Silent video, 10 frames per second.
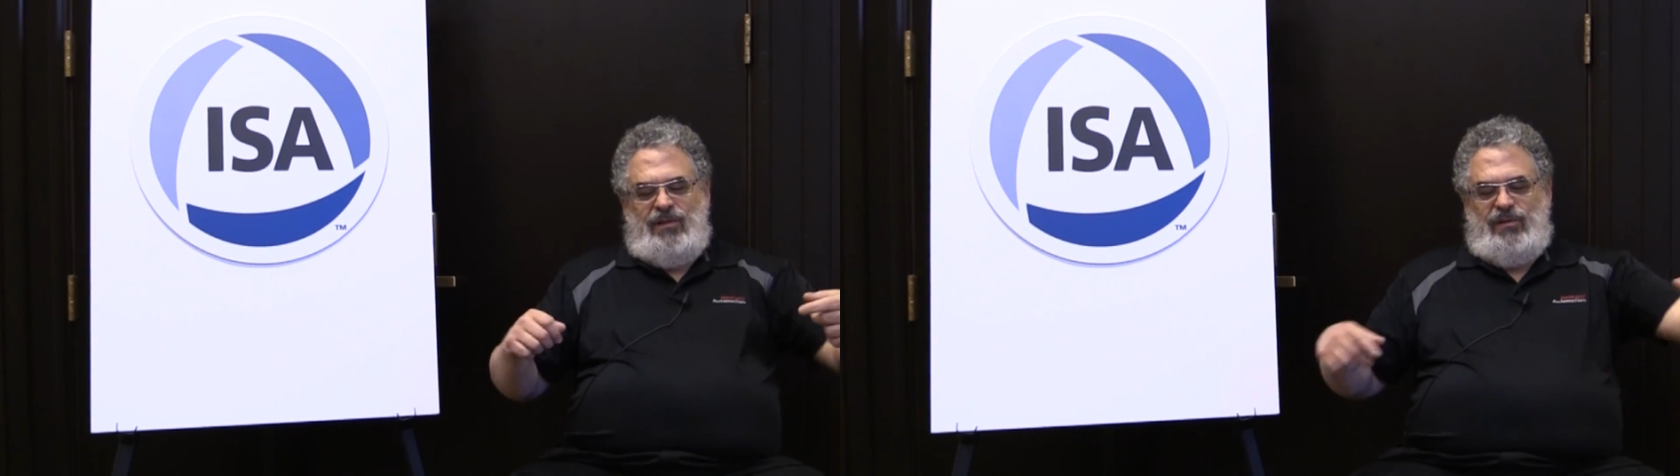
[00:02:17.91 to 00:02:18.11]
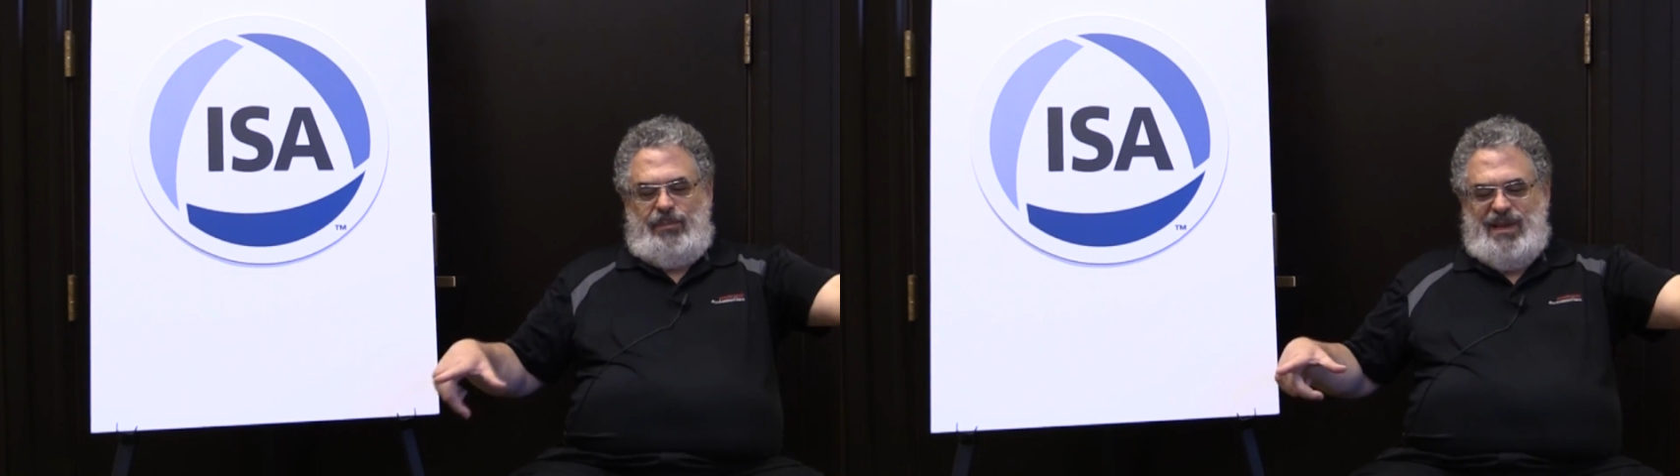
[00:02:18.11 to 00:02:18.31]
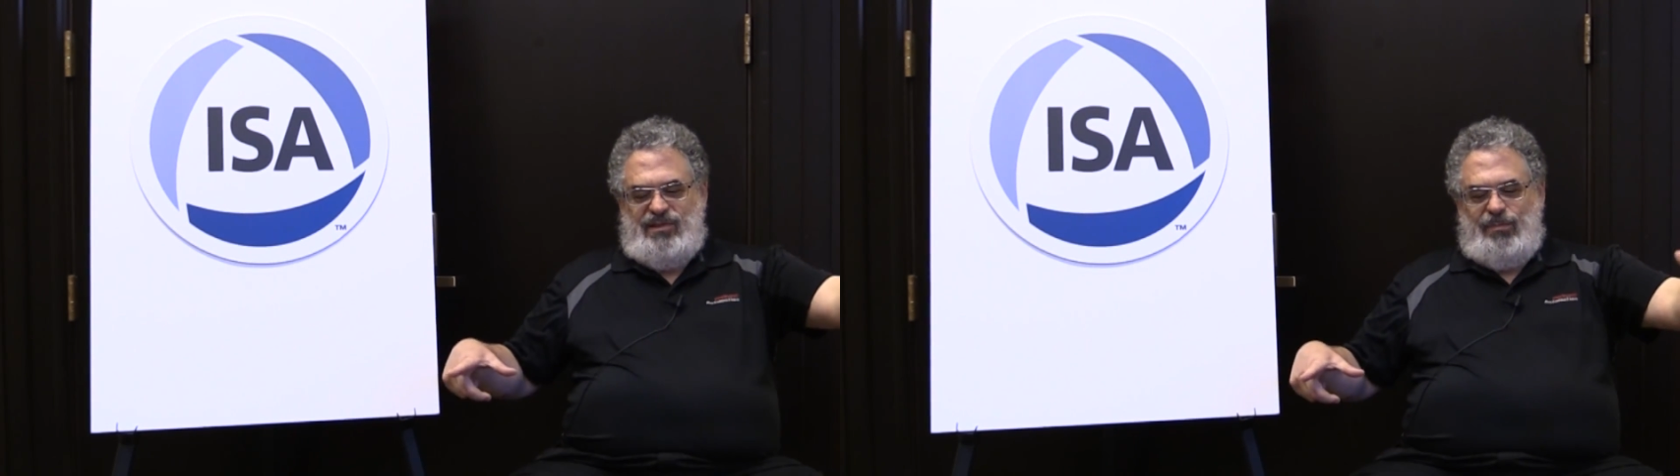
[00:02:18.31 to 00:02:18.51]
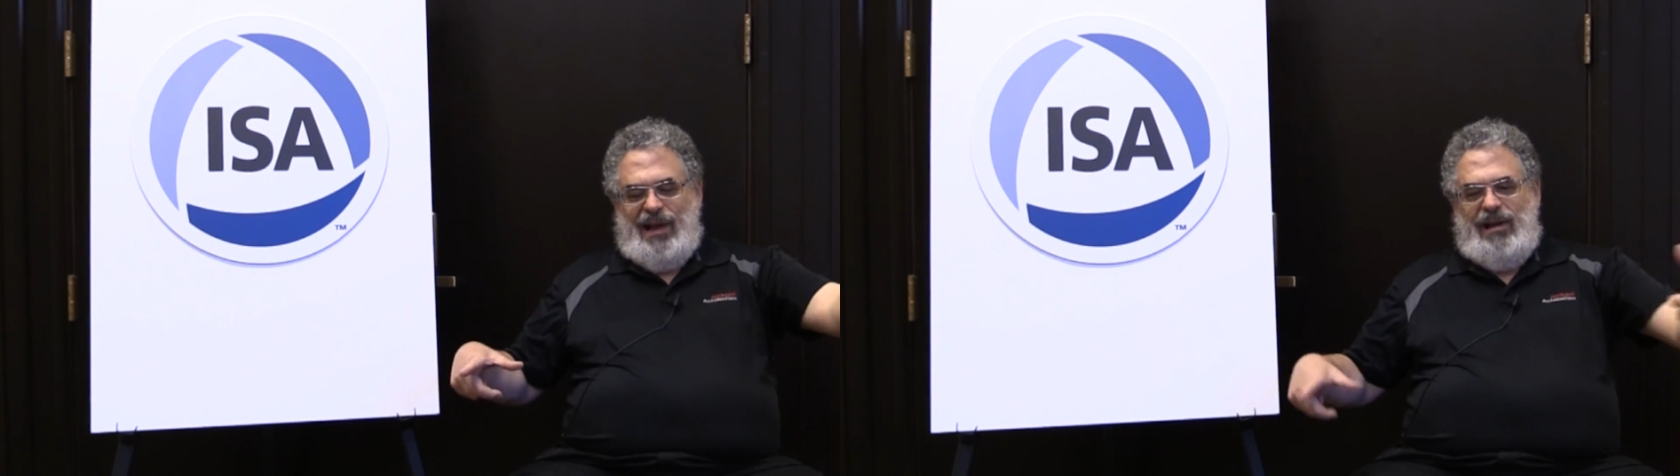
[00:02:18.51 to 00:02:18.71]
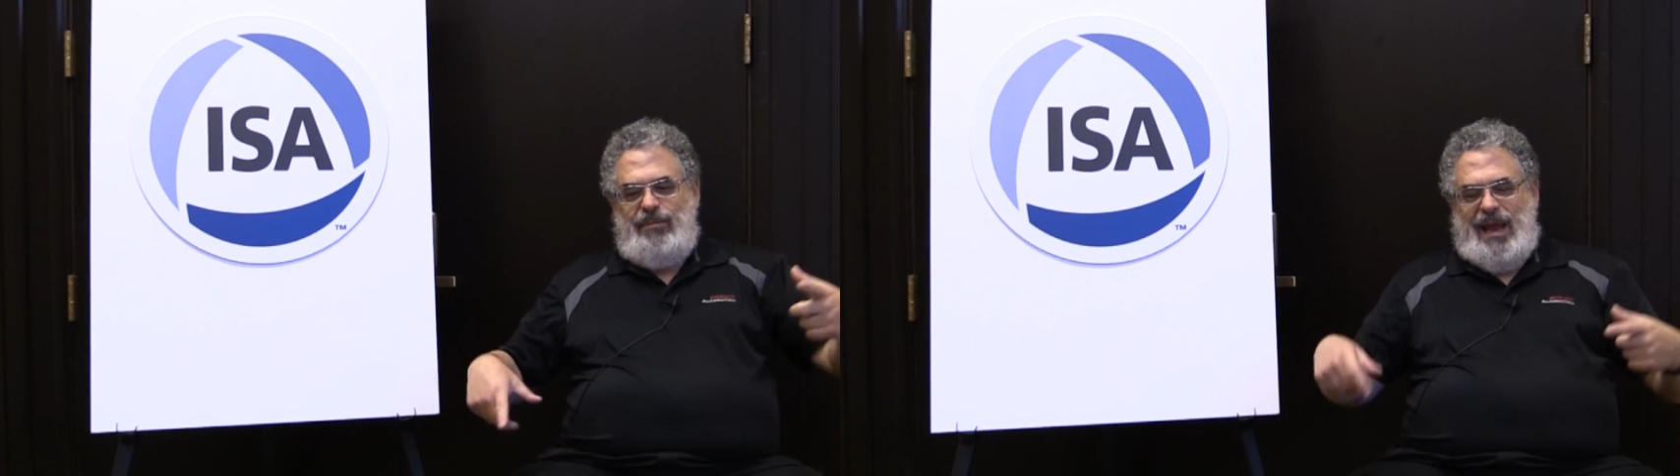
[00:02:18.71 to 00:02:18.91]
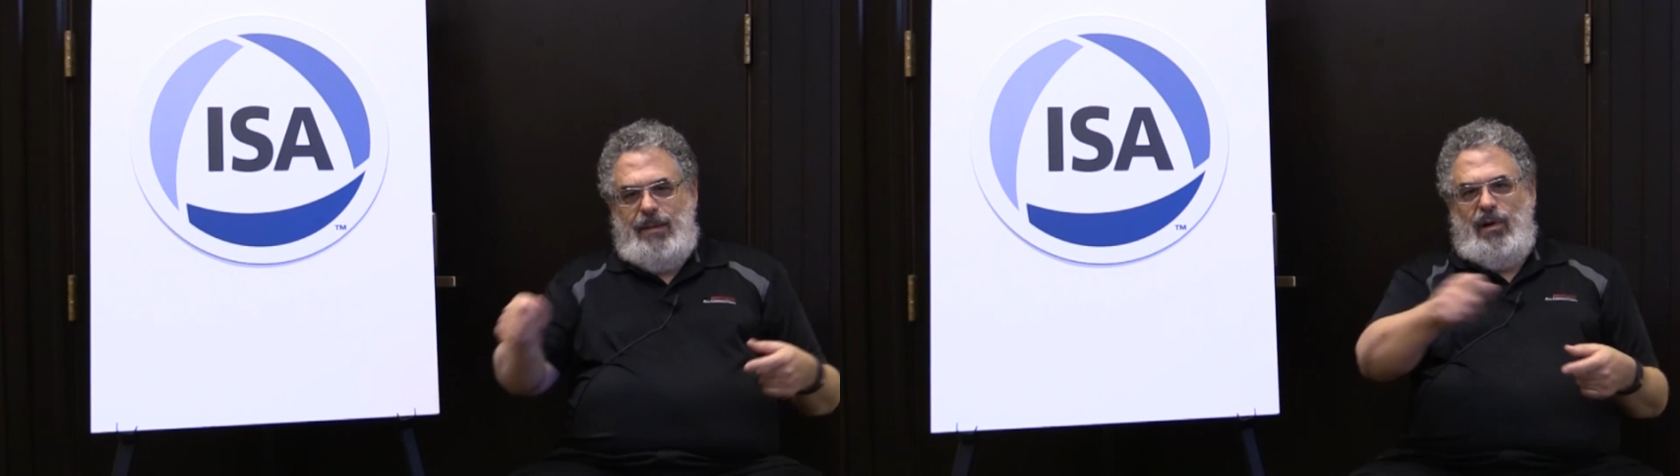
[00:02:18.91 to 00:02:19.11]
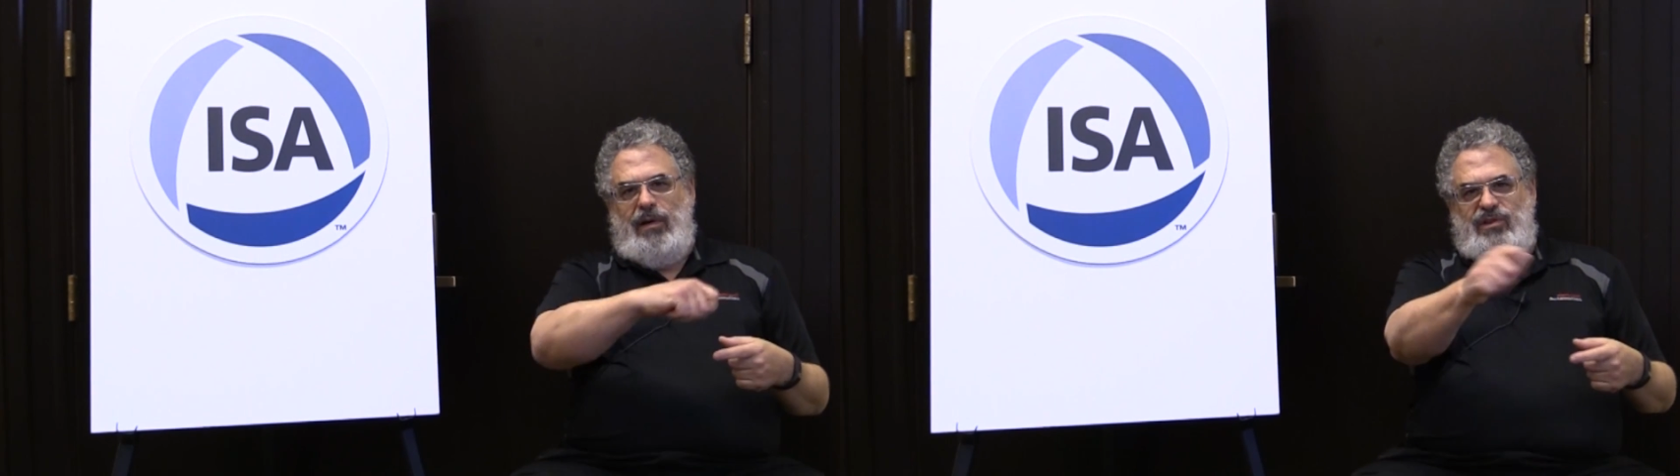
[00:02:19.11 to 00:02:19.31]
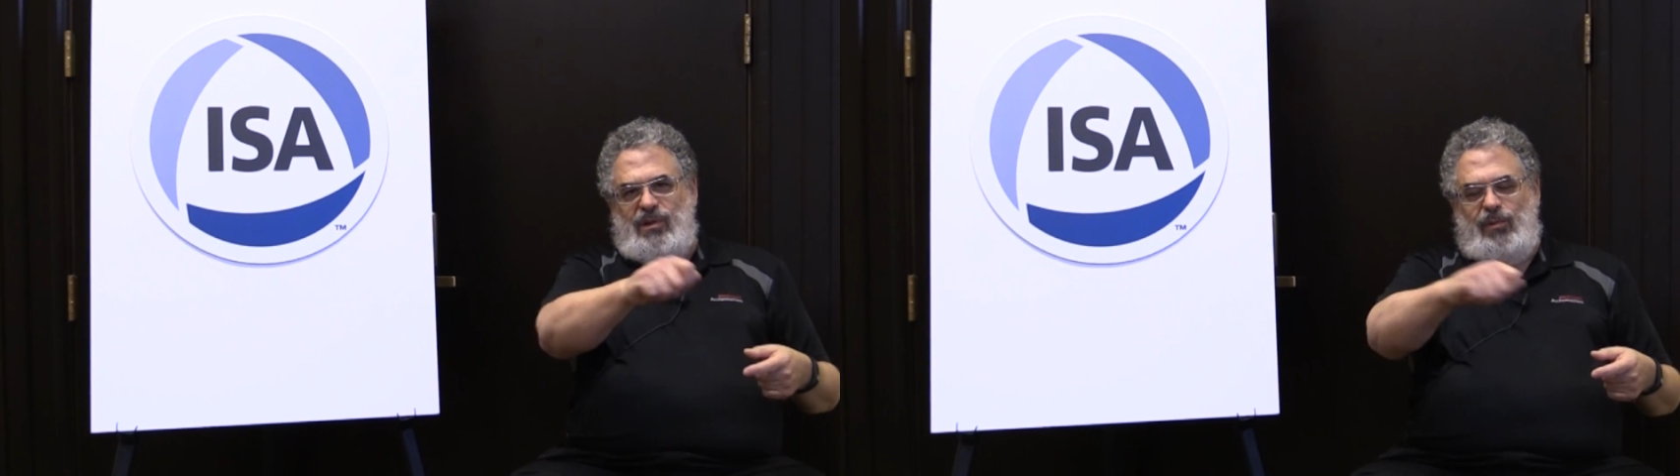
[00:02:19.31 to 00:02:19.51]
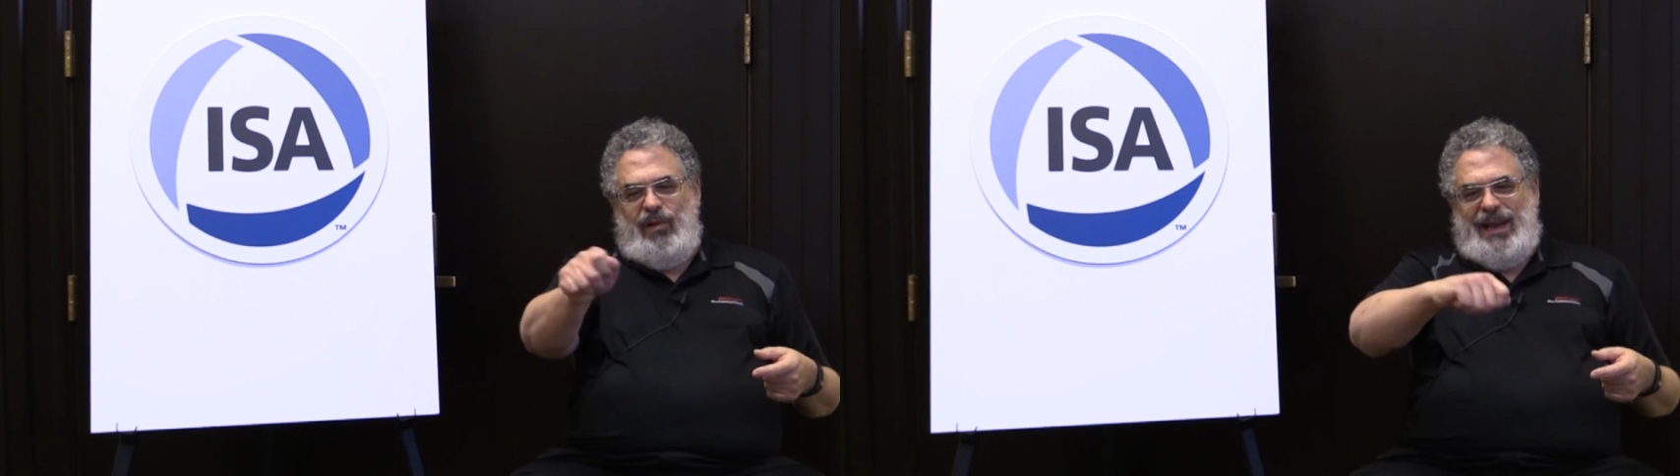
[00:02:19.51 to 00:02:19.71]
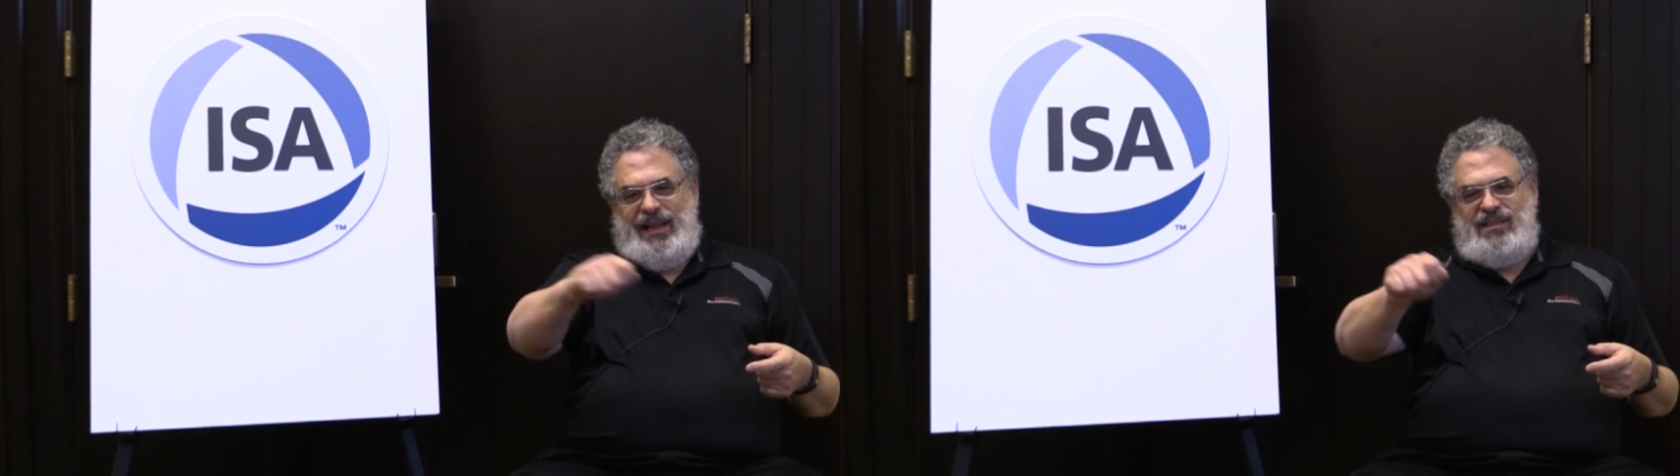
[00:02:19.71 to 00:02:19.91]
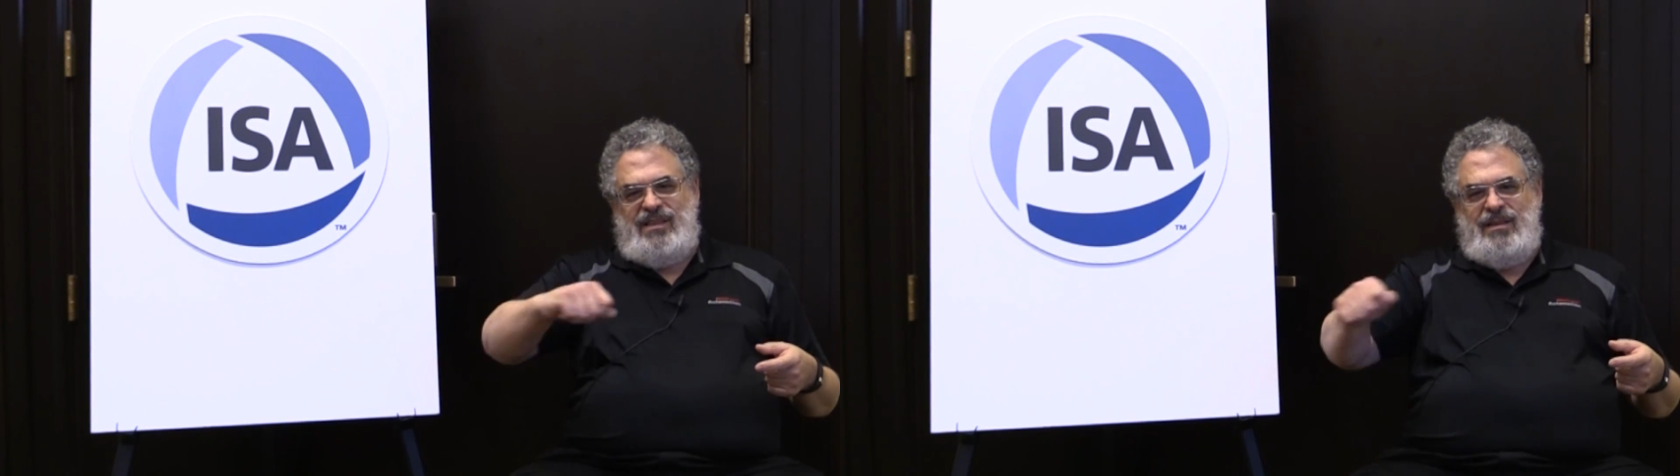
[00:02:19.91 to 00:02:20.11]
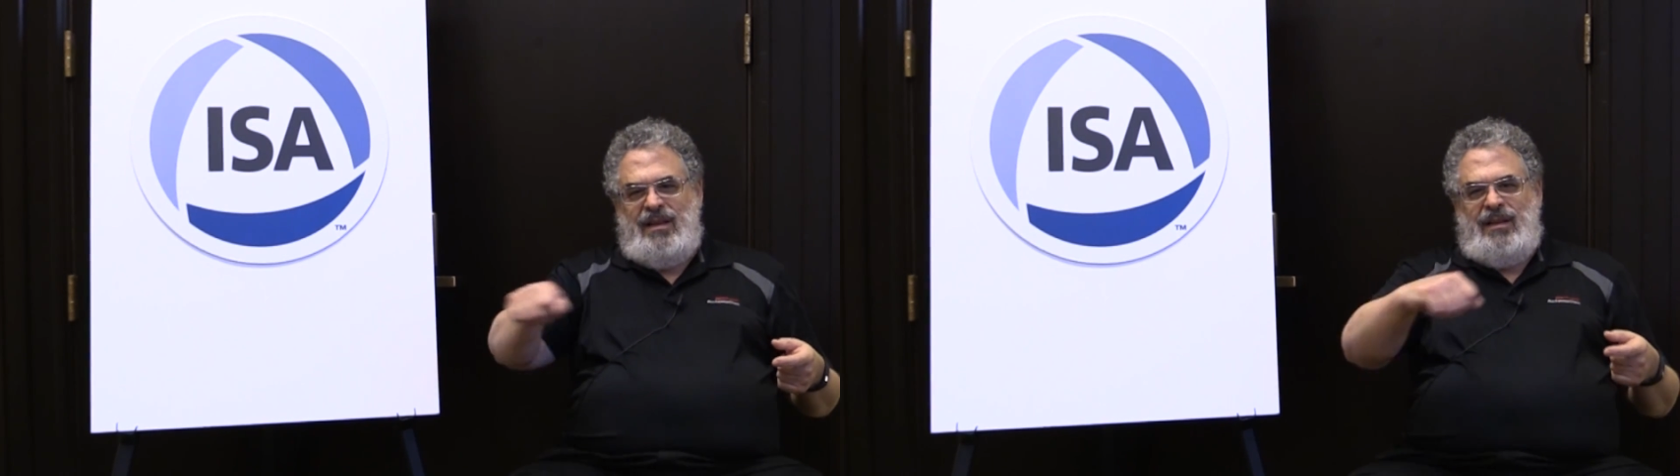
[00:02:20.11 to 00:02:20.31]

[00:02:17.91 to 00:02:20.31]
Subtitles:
with a piece of brown paper and some crayons,